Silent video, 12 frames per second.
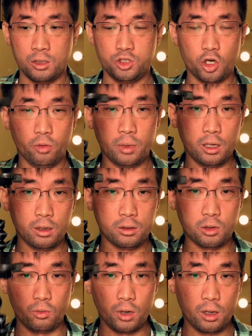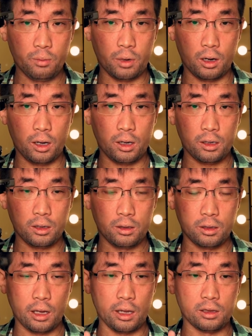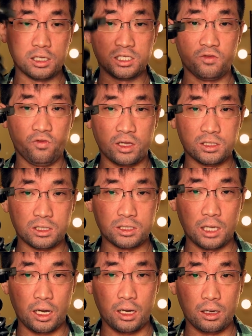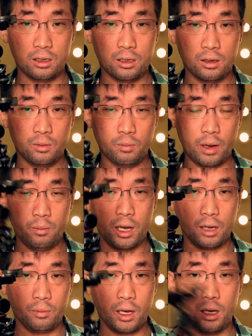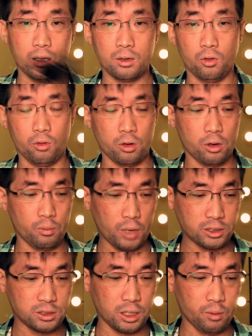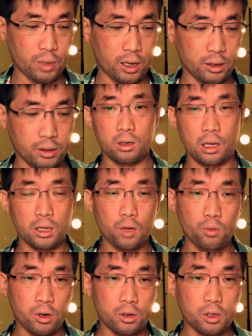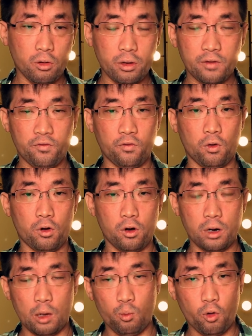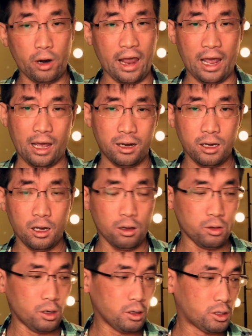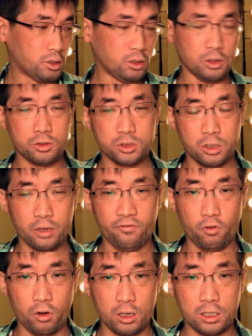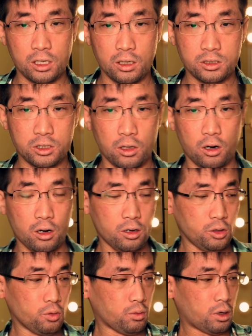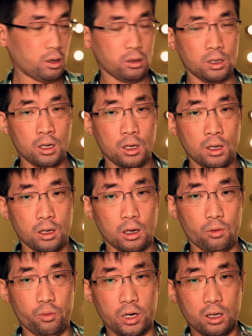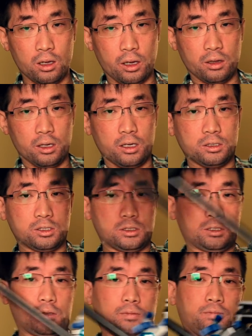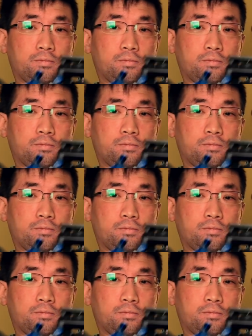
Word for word: Joby GorillaPod, and this fits inside my backpack or my sling bag. And then when you're going for a more handheld look, usually for a DSLR, you want a rig like this,